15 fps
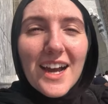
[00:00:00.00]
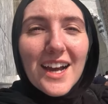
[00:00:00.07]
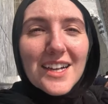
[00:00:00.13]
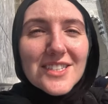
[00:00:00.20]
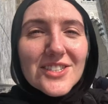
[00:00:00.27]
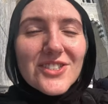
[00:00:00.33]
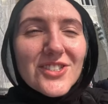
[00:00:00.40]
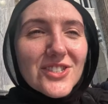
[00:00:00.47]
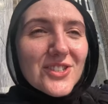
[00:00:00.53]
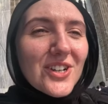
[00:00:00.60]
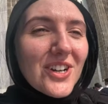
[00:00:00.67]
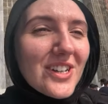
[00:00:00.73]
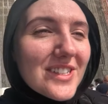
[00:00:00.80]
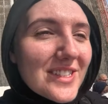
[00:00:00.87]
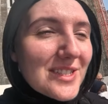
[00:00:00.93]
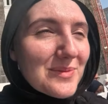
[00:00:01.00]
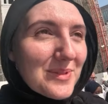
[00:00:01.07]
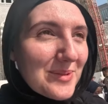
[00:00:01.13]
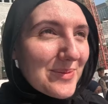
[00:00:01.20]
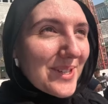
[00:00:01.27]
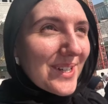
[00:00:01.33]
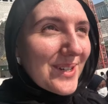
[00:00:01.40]
Asr just called as
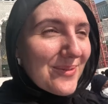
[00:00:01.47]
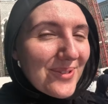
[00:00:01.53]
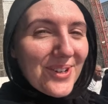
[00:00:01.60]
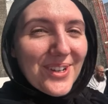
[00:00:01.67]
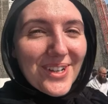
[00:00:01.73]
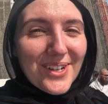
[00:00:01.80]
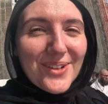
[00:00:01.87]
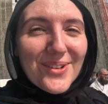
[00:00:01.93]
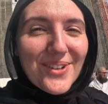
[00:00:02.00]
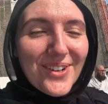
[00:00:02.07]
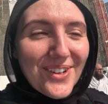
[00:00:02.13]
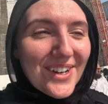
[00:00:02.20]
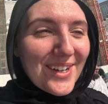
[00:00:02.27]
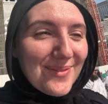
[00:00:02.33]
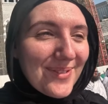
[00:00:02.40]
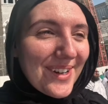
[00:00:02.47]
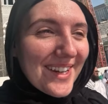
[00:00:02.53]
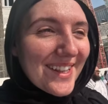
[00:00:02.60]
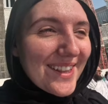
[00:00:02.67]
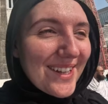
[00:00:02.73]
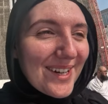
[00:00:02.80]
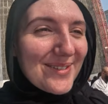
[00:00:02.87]
we were walking along, and what
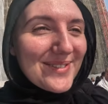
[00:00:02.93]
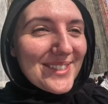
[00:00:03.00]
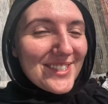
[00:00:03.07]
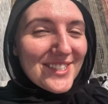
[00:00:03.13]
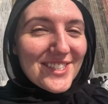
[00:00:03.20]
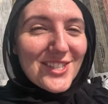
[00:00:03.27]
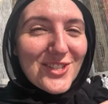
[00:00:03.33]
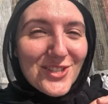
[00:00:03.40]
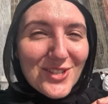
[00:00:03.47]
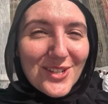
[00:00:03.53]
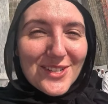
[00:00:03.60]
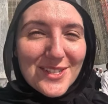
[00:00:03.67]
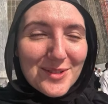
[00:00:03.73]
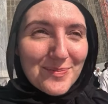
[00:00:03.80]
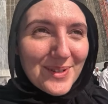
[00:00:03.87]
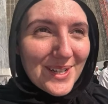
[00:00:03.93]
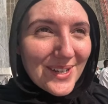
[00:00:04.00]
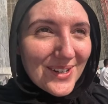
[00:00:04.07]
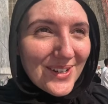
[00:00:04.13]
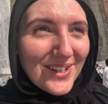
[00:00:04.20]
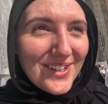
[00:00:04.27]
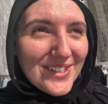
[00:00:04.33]
I love is just as soon as the
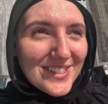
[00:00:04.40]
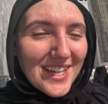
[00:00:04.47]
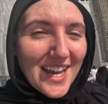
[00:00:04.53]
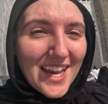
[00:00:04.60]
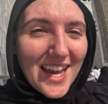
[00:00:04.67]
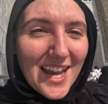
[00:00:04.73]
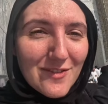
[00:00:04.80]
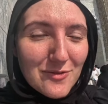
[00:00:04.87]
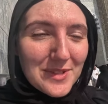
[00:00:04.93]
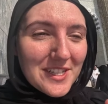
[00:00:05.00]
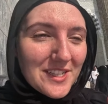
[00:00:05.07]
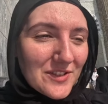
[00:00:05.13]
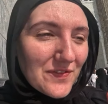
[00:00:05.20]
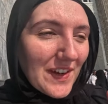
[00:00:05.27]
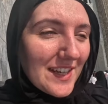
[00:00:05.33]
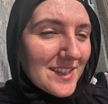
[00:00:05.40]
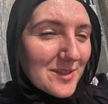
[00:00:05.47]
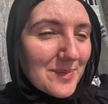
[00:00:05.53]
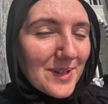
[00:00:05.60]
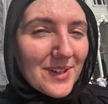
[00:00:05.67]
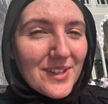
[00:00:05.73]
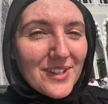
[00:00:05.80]
prayer calls, everybody just finds
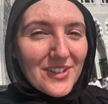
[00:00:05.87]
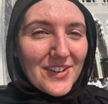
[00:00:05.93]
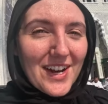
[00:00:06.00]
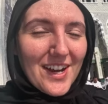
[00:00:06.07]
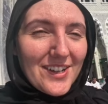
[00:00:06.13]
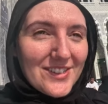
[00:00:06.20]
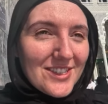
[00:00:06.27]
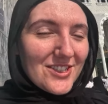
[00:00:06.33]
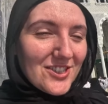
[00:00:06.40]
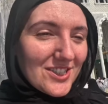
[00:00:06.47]
a bit on the ground and